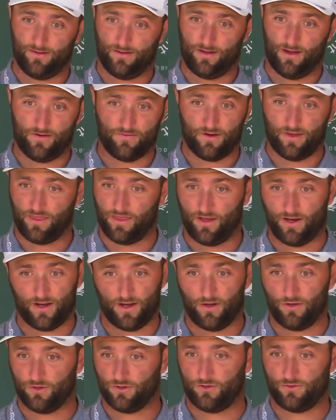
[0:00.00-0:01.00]
everything
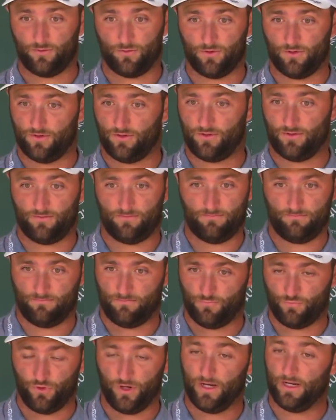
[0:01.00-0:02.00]
else was
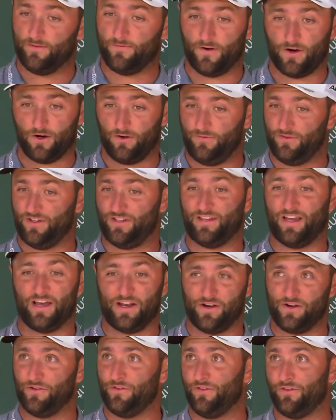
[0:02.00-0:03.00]
really far off the
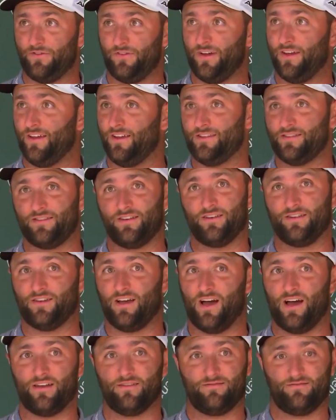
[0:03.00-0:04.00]
center of the face and
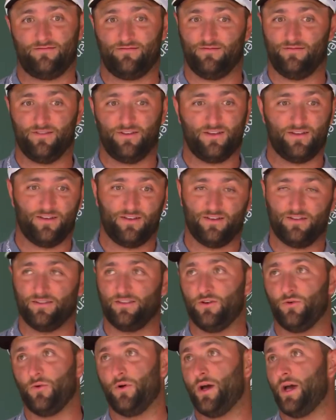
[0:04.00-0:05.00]
not
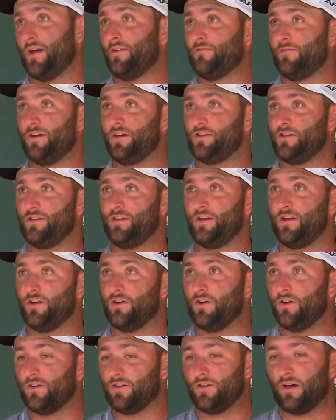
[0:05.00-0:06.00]
the way I envisioned it at
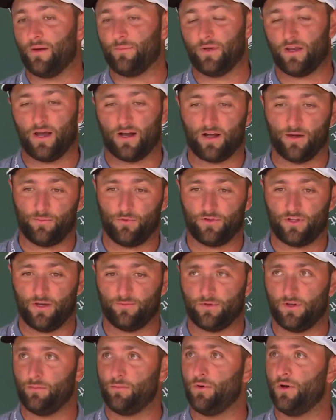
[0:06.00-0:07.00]
all. I mean, a couple
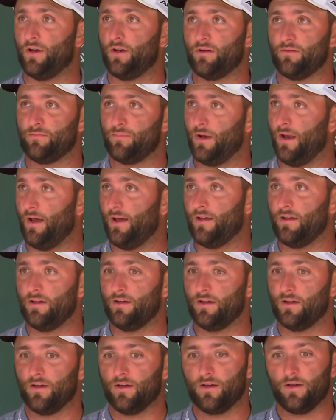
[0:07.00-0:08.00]
times I put it in play,
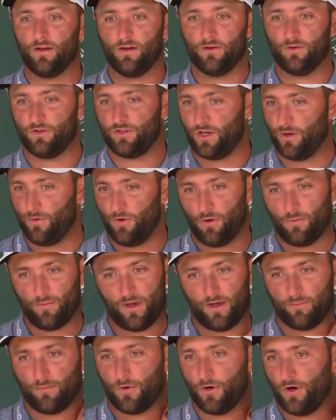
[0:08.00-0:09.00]
was able to
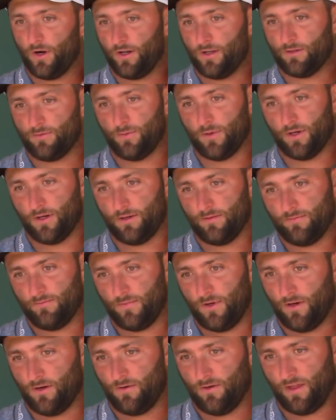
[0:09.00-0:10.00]
make birdies, but,
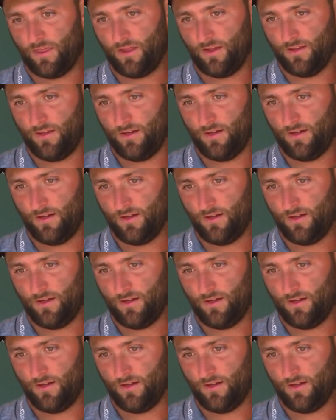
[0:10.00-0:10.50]
you know, I think